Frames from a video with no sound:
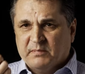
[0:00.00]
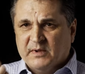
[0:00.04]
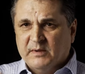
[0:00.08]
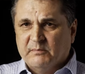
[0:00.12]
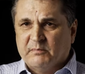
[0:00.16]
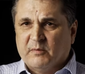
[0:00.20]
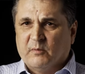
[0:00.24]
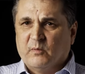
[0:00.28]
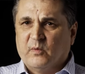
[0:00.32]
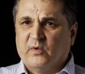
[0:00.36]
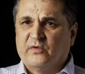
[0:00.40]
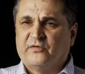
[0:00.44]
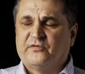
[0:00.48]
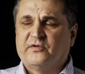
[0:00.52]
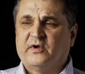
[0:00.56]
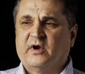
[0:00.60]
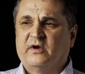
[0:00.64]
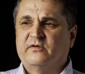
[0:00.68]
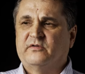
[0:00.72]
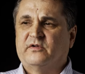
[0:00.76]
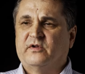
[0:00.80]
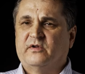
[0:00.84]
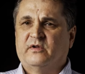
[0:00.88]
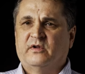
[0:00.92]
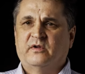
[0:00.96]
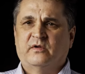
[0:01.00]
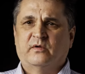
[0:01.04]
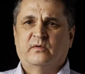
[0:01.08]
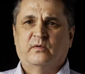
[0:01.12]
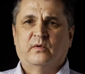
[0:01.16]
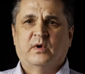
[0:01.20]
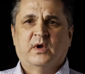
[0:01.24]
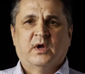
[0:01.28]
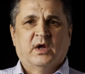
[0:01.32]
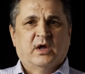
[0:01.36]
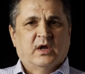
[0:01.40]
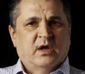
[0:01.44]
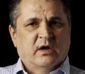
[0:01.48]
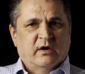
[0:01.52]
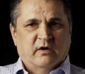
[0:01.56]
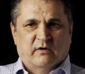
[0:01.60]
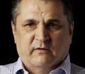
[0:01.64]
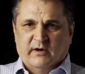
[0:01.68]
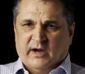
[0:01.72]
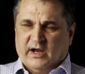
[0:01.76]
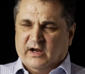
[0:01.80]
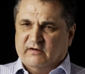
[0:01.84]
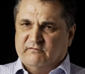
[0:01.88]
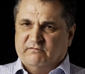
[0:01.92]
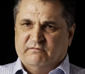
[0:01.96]
people will start to do
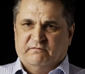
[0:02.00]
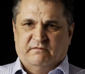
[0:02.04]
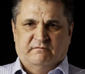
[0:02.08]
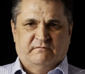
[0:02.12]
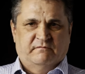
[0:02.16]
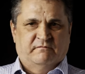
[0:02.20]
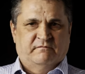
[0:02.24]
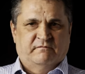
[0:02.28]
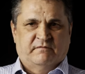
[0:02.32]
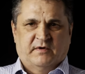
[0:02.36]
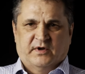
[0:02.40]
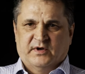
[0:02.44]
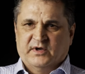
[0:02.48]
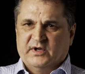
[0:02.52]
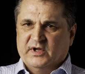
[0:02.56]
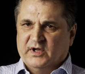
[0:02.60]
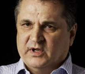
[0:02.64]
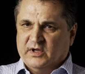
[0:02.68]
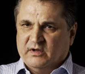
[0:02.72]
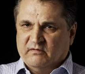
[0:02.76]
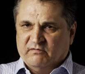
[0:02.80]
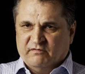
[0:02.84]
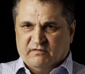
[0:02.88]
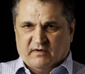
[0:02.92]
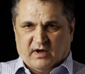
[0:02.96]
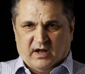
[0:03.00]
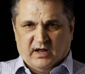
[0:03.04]
grant funding